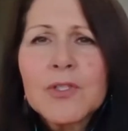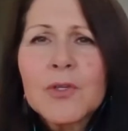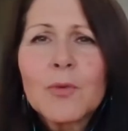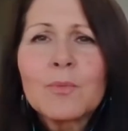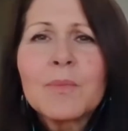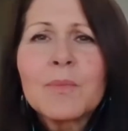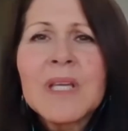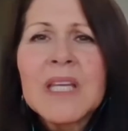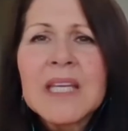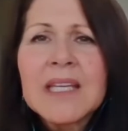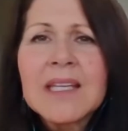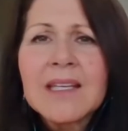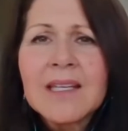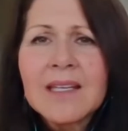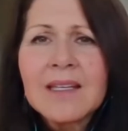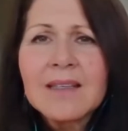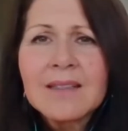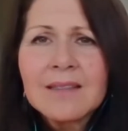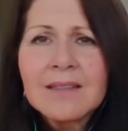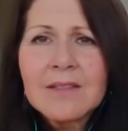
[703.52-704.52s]
don't
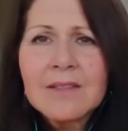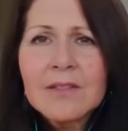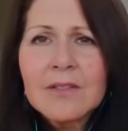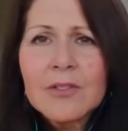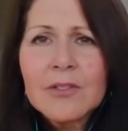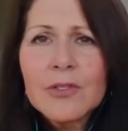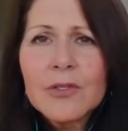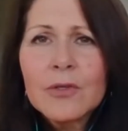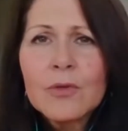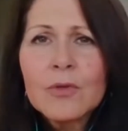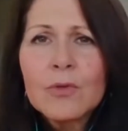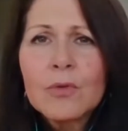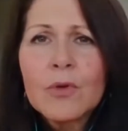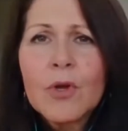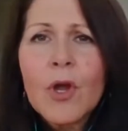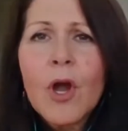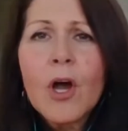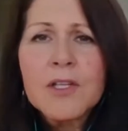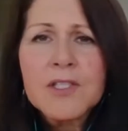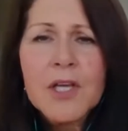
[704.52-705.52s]
mean to
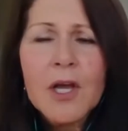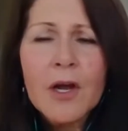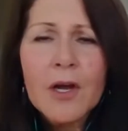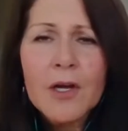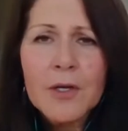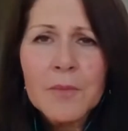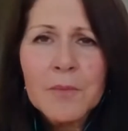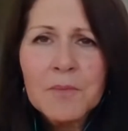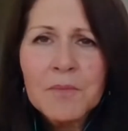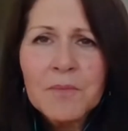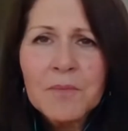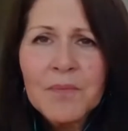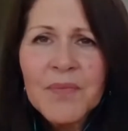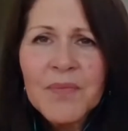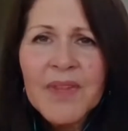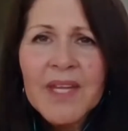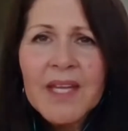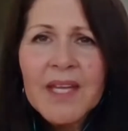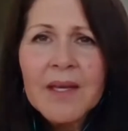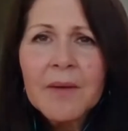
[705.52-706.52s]
cause harm,
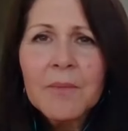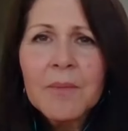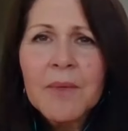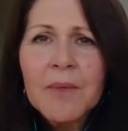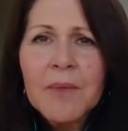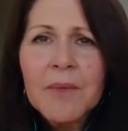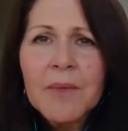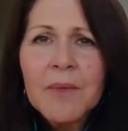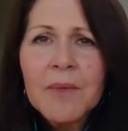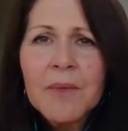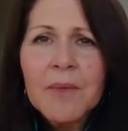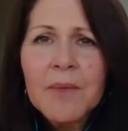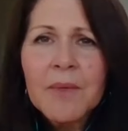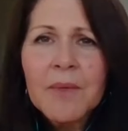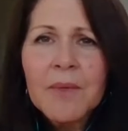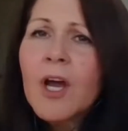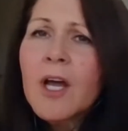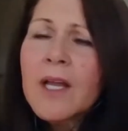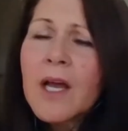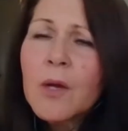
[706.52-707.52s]
but they're
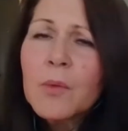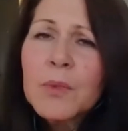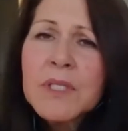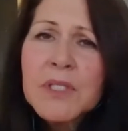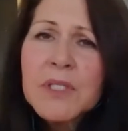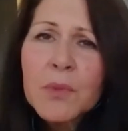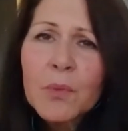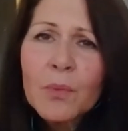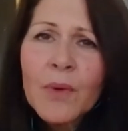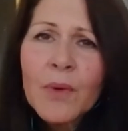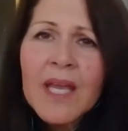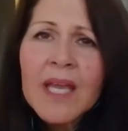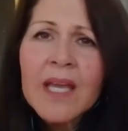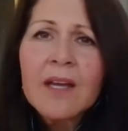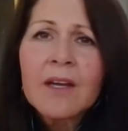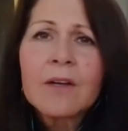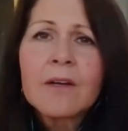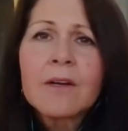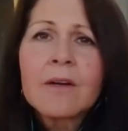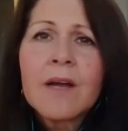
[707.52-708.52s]
not always
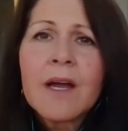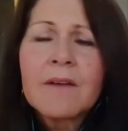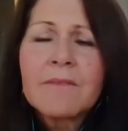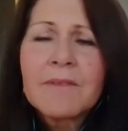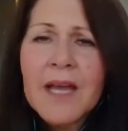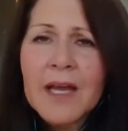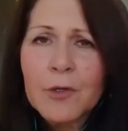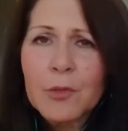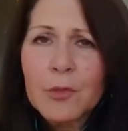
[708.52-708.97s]
aware of how